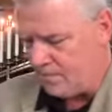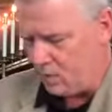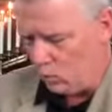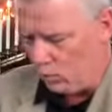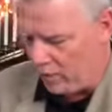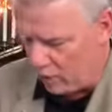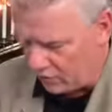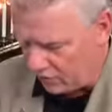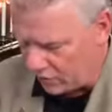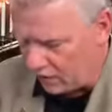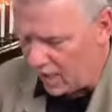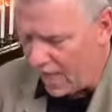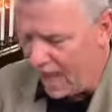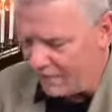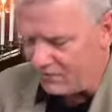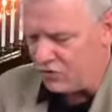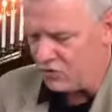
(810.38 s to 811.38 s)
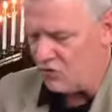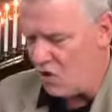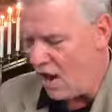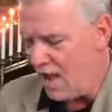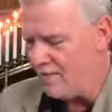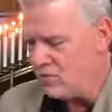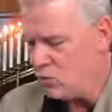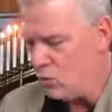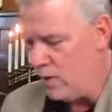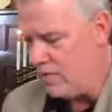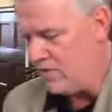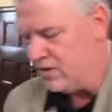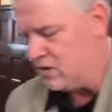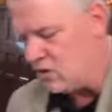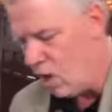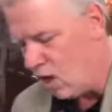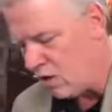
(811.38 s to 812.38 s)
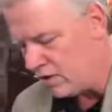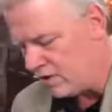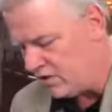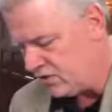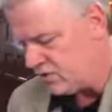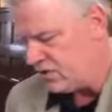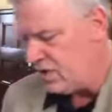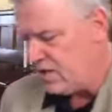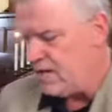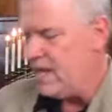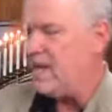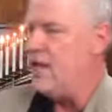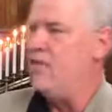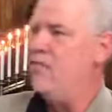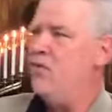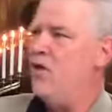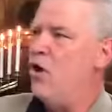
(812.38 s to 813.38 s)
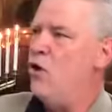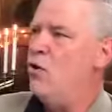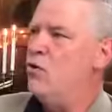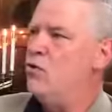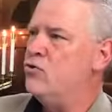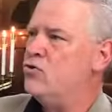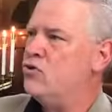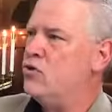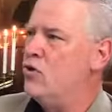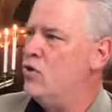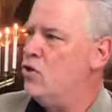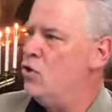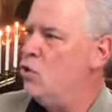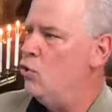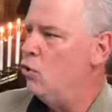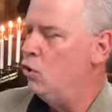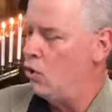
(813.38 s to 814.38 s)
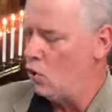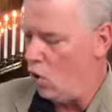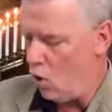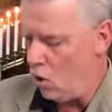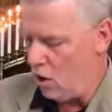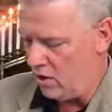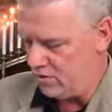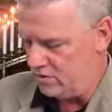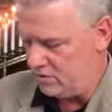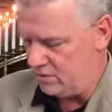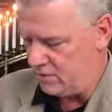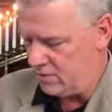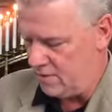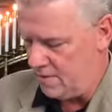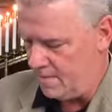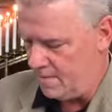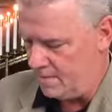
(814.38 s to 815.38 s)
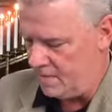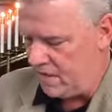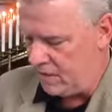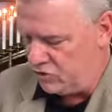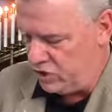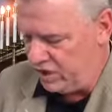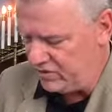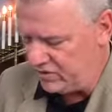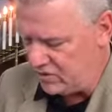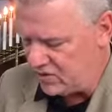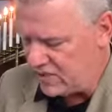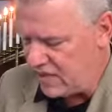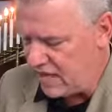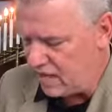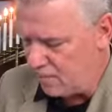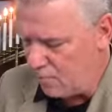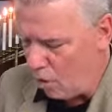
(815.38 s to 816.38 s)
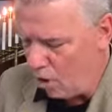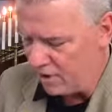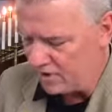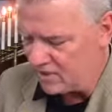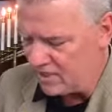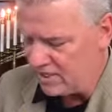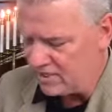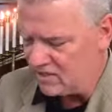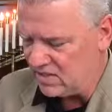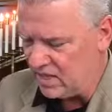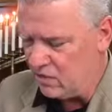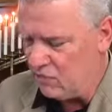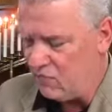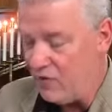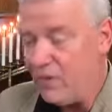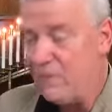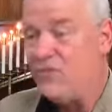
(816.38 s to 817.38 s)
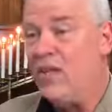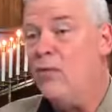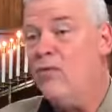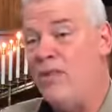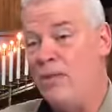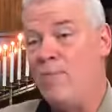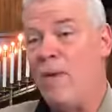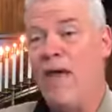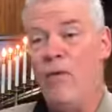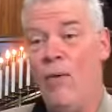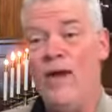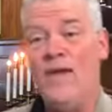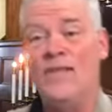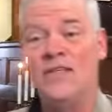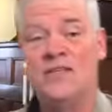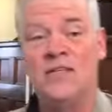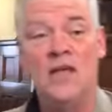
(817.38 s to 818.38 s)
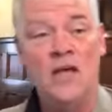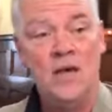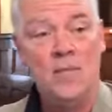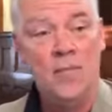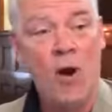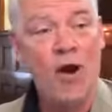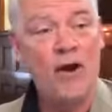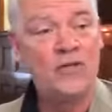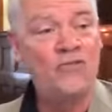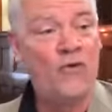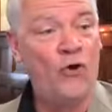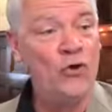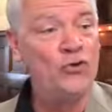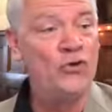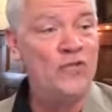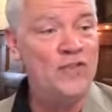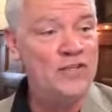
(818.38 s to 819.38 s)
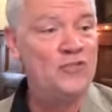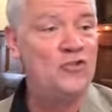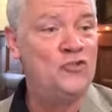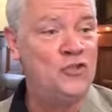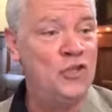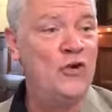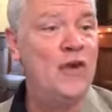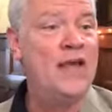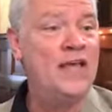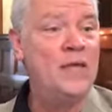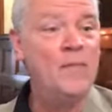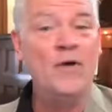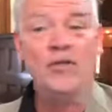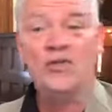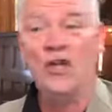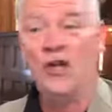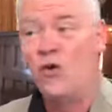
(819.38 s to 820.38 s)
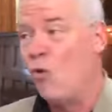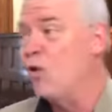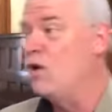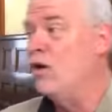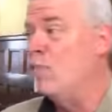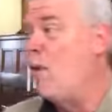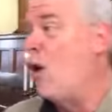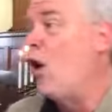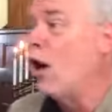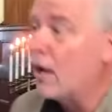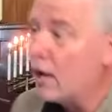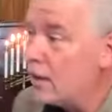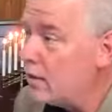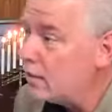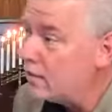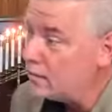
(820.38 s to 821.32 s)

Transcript: We are the light that drives away the darkness in those who are lost. Jesus said in Mark 16, 15, that, by the way, this Mark's version, this is the Great Commission according to Mark.